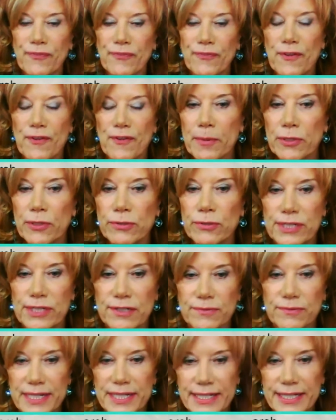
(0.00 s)
people who
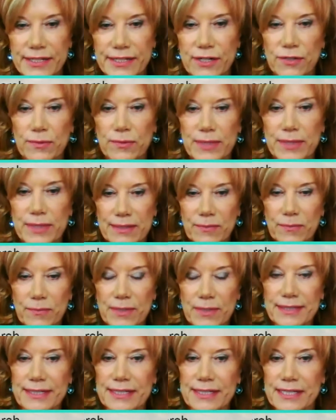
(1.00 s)
don't really know
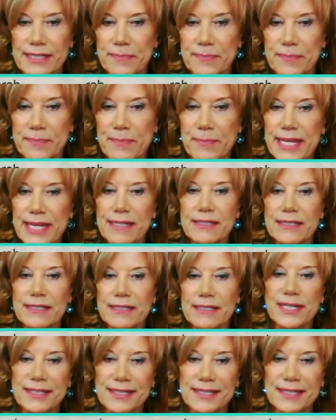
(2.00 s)
what this means,
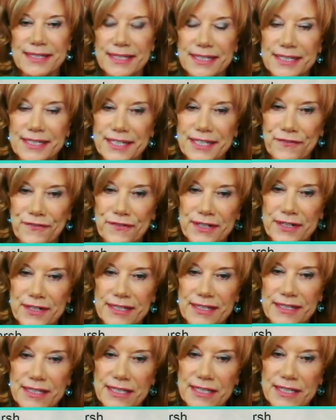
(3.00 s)
what is the
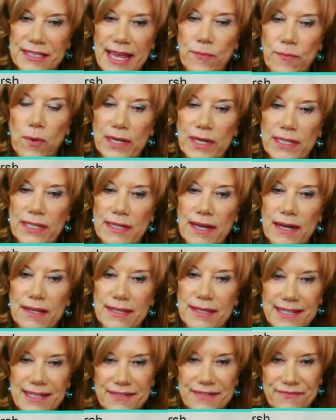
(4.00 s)
difference and what are
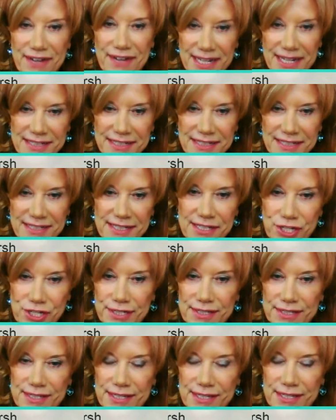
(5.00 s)
the
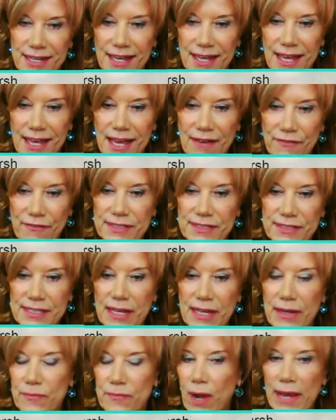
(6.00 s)
advantages
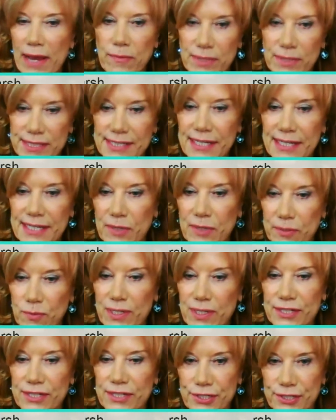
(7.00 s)
and why would someone
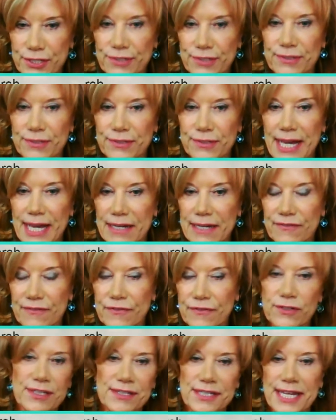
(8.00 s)
want to do that
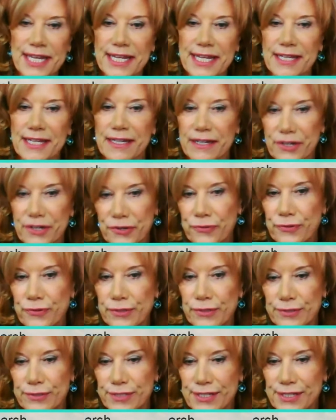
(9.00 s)
versus taking a
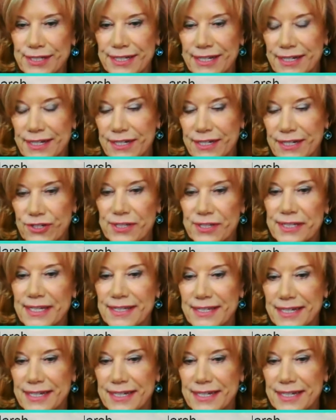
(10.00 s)
cruise, just as an